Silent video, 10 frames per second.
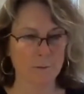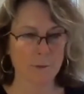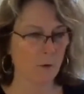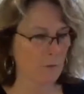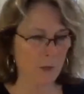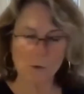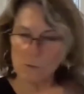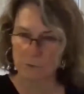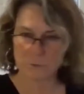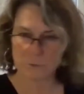Don't
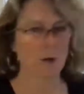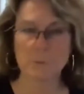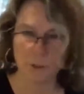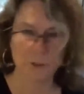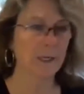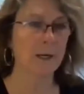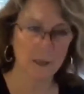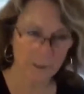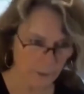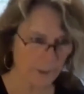look at
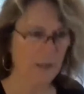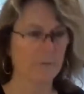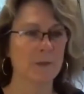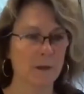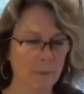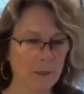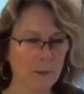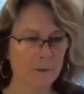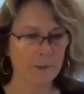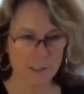100 of them.
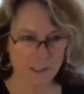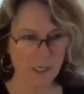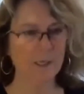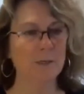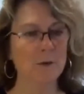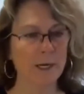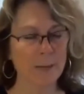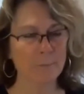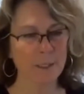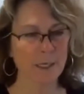There's a ton of
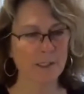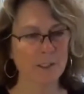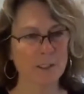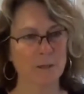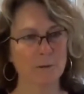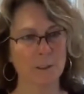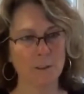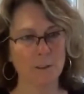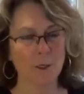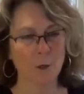great applications out
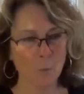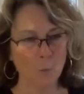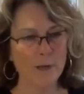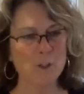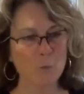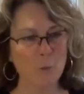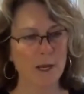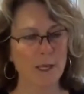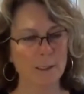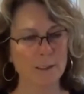there. Which
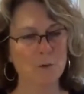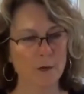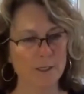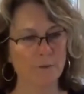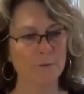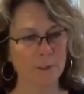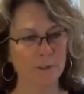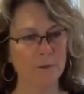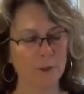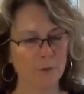one is going to
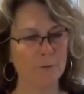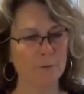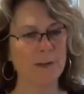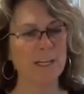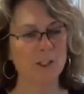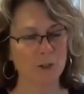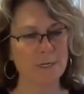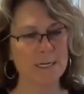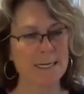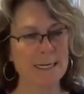fill your
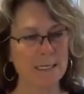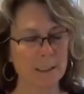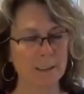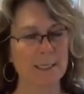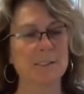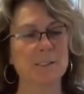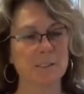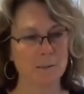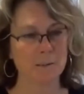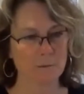feature need
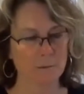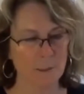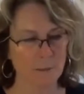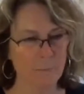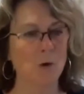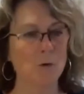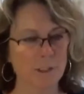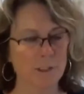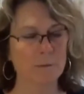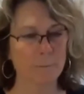list the
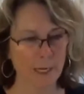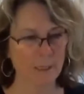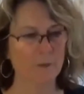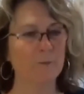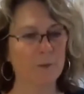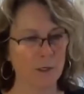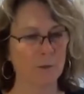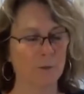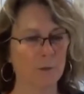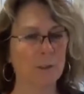most? Pick a
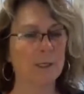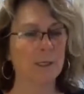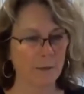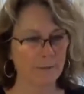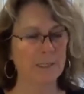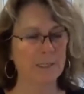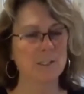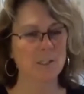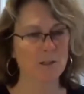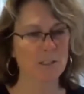few and then
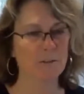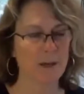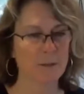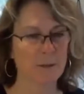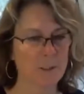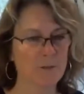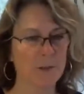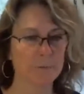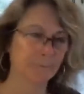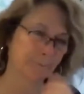start to vet those few.